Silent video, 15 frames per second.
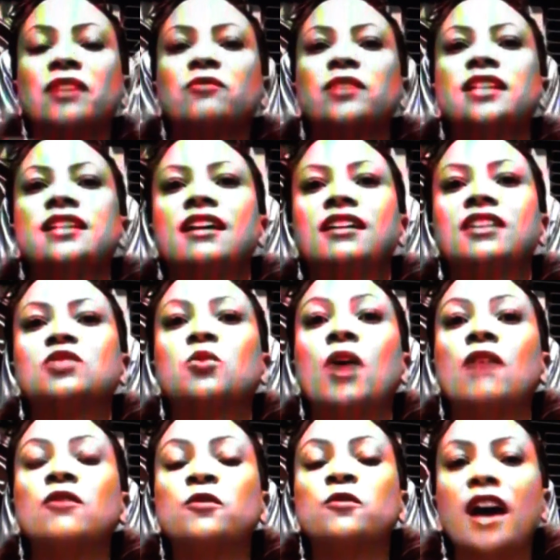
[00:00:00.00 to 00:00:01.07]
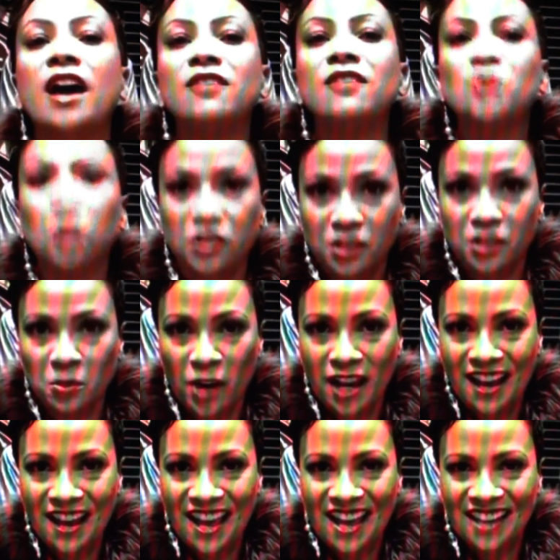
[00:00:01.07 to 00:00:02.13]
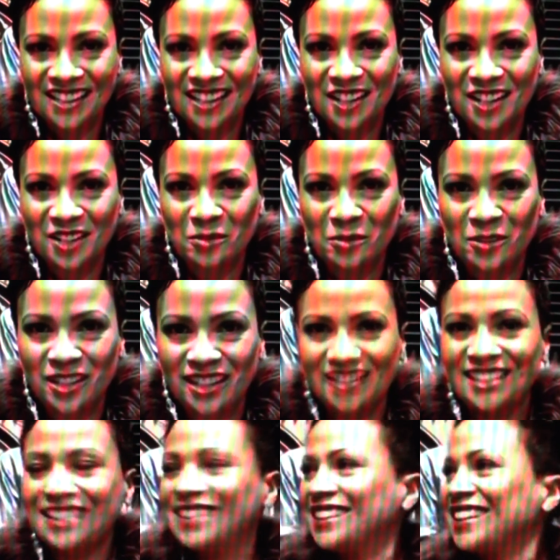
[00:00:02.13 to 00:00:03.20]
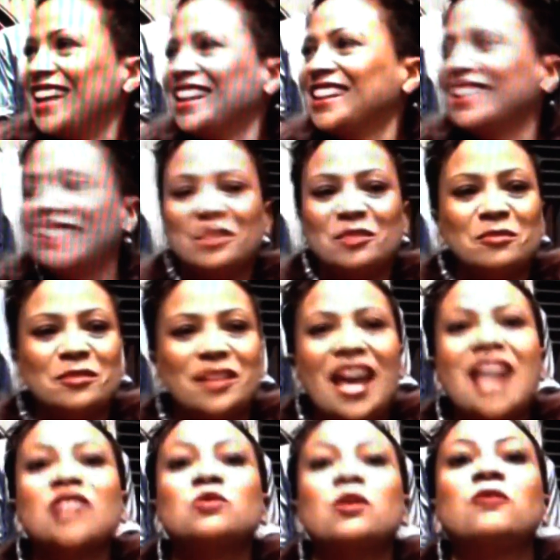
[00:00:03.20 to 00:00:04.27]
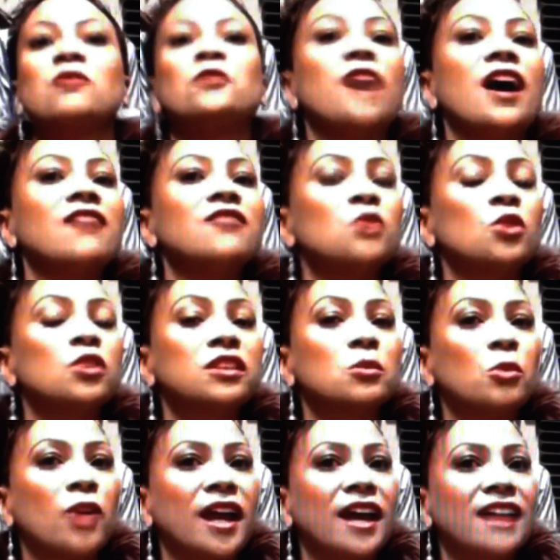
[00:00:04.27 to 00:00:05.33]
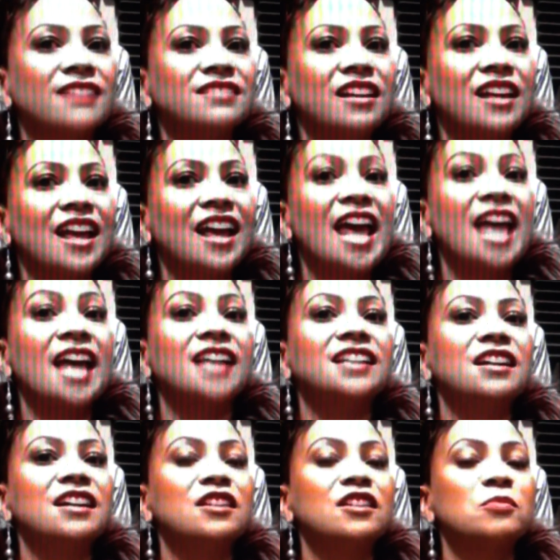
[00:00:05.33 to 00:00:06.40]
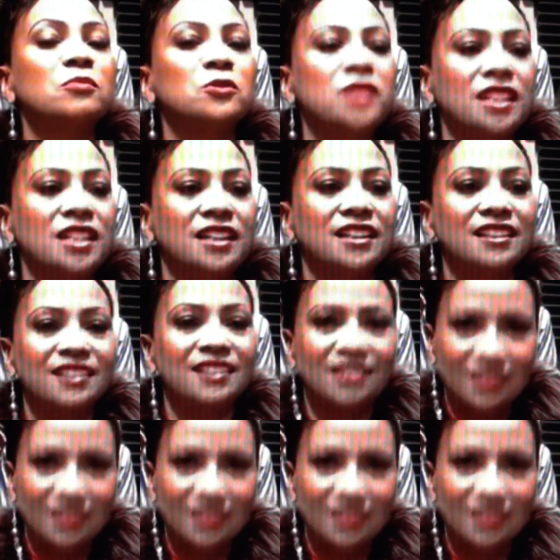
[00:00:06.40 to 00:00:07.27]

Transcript: being retailed at 1205 North La Brea. 1205. Say it again. 1205 North La Brea. Okay. L&L's Boutique.